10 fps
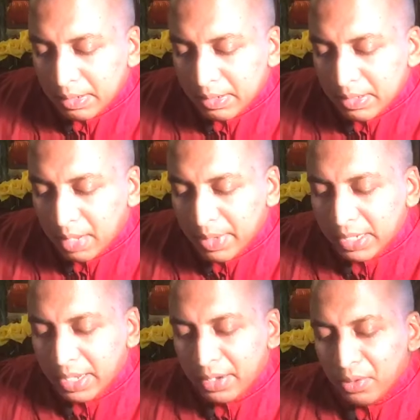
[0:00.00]

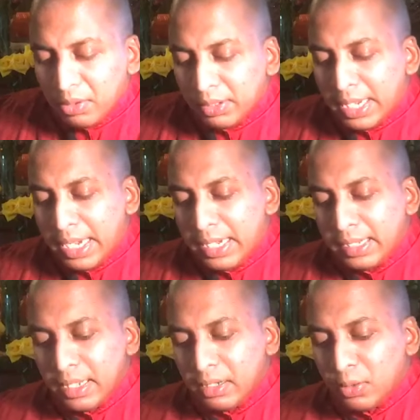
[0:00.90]
samedeyum
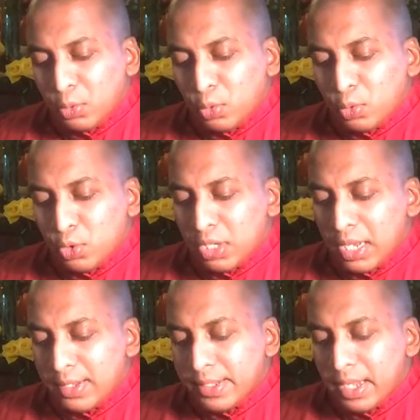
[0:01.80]
tenida
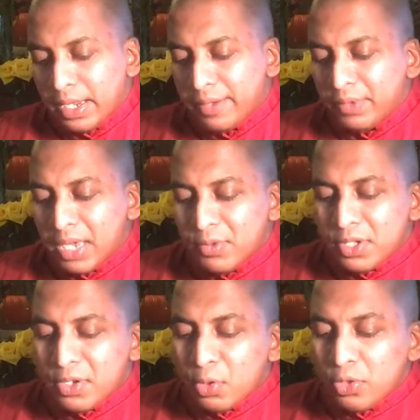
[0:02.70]
kusalasya. If there
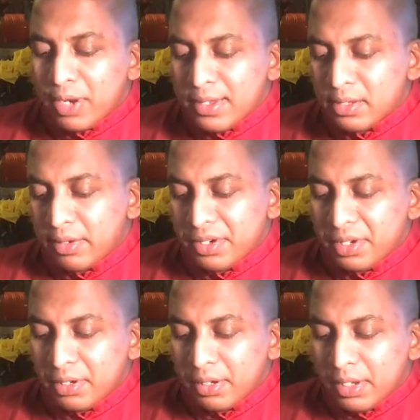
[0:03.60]
was no
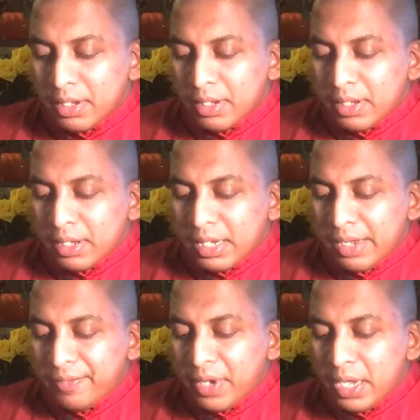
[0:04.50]
transgression,
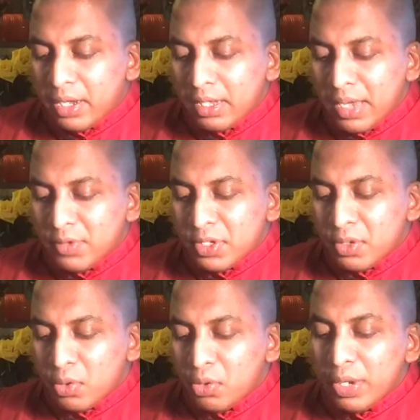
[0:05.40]
if here there was
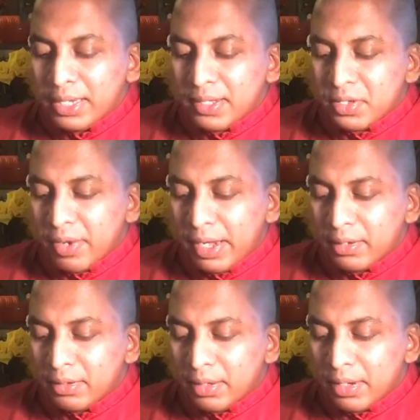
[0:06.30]
no going astray,
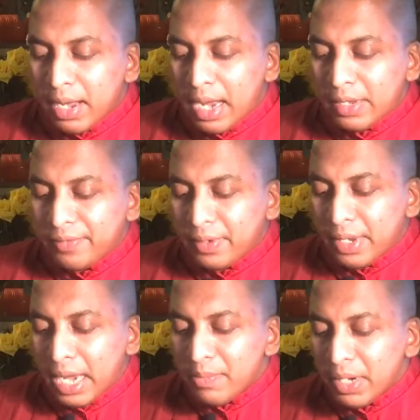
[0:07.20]
and if
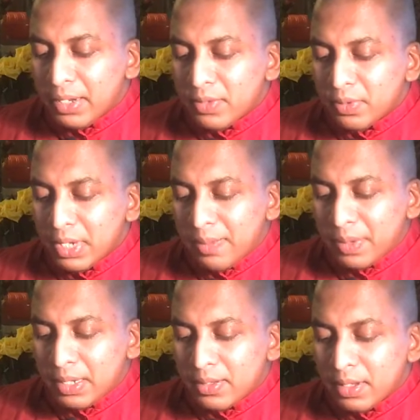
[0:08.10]
enmities were
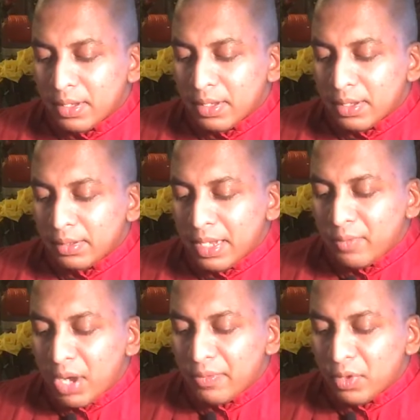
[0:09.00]
appeased, then
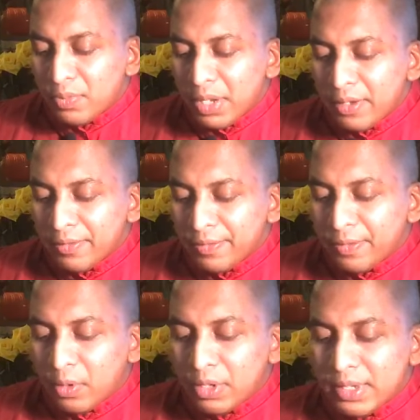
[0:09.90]
one would be
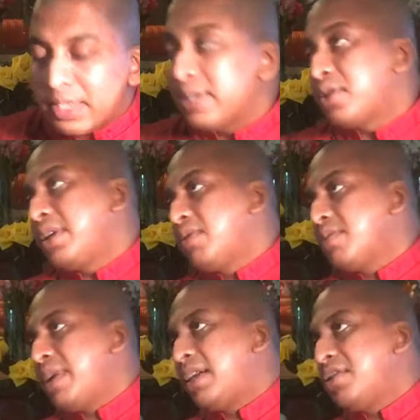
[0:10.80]
faultless. So he was
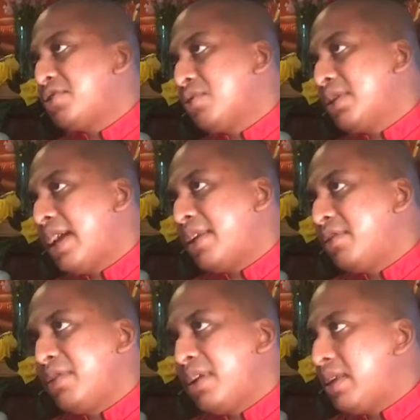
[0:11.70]
making sure that
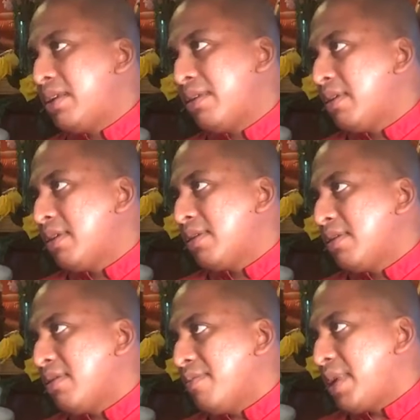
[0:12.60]
you didn't
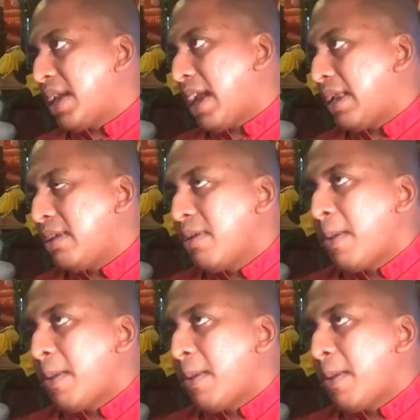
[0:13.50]
make any